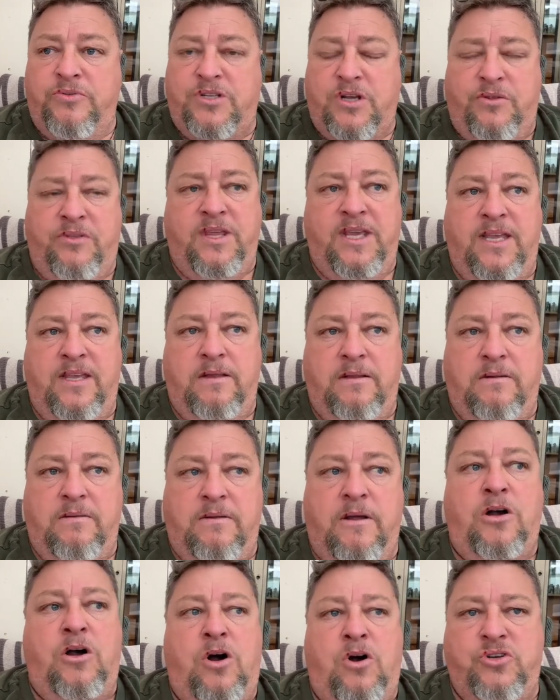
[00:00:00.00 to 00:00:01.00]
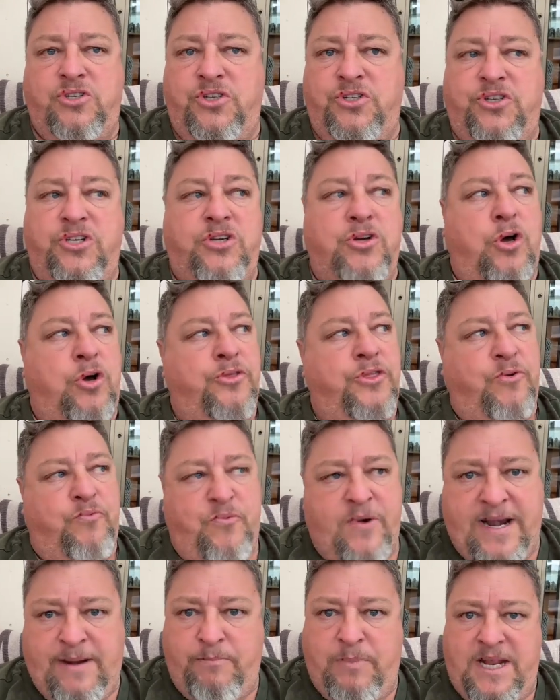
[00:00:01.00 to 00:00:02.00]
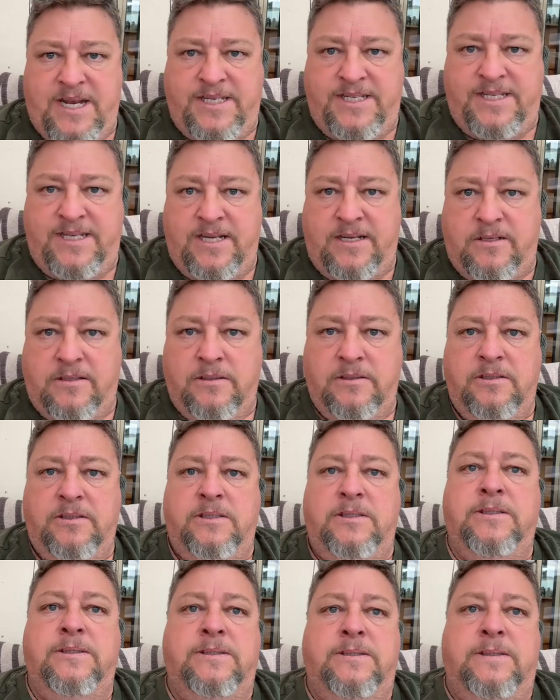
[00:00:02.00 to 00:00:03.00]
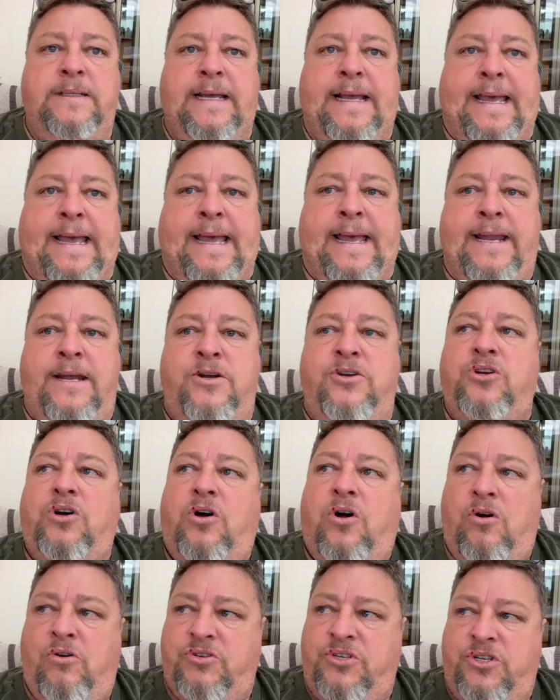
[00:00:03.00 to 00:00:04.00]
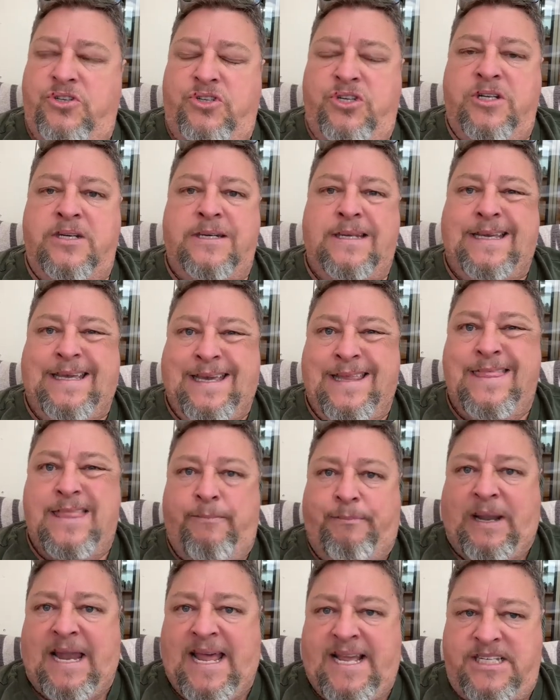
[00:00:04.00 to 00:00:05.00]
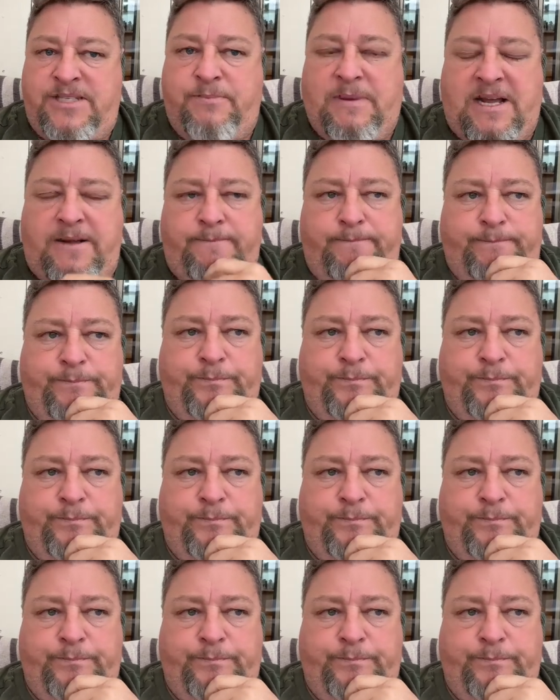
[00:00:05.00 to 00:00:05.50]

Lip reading: So think oxygen on the red blood cell and oxygen in the plasma.